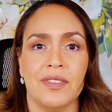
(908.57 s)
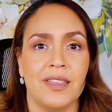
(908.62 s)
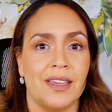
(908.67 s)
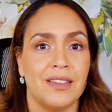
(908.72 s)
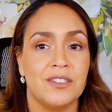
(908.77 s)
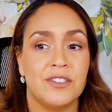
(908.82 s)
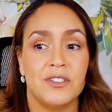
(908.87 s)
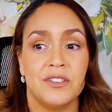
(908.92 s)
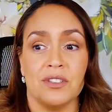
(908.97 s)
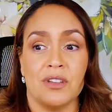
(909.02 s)

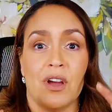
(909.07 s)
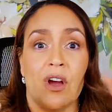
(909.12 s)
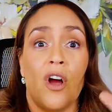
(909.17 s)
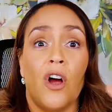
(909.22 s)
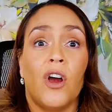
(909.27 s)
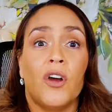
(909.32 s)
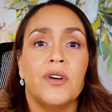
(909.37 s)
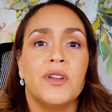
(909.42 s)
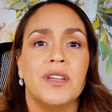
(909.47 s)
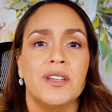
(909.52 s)
that just
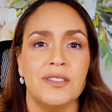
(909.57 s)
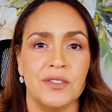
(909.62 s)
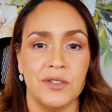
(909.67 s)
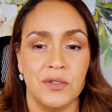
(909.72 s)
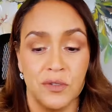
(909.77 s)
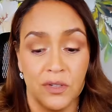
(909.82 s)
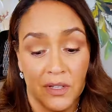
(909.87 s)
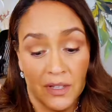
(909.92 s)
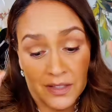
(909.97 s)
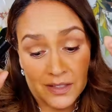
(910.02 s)
harkens
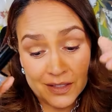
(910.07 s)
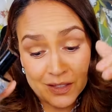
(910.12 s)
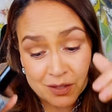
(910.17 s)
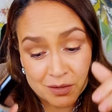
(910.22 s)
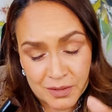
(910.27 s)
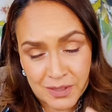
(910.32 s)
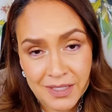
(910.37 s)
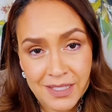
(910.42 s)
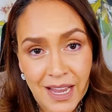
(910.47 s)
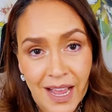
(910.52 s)
you to, you
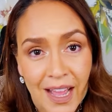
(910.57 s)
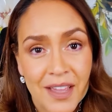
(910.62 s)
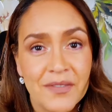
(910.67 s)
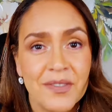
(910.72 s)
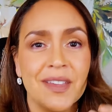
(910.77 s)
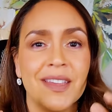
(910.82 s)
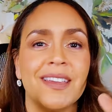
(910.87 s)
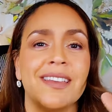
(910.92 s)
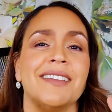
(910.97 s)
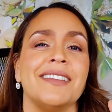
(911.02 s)
know, dive
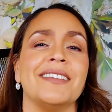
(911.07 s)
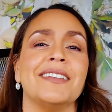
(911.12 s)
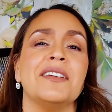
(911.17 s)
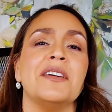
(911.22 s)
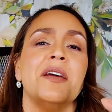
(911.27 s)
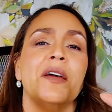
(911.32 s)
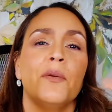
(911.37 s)
in.